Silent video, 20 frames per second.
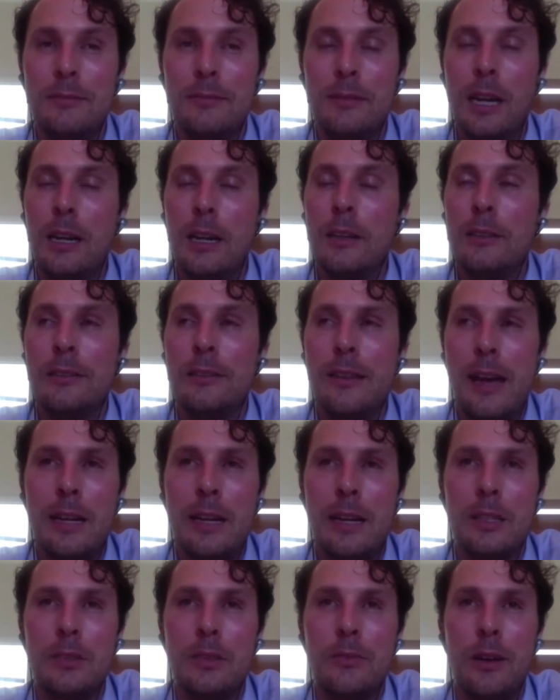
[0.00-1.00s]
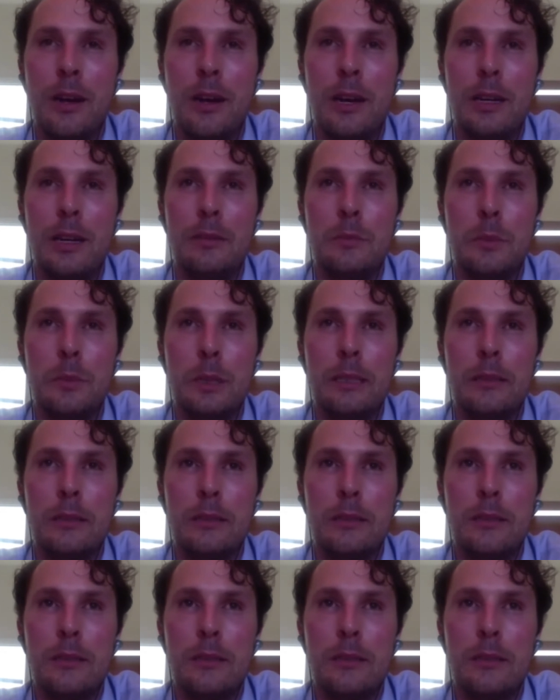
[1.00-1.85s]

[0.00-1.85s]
not unsatisfied, but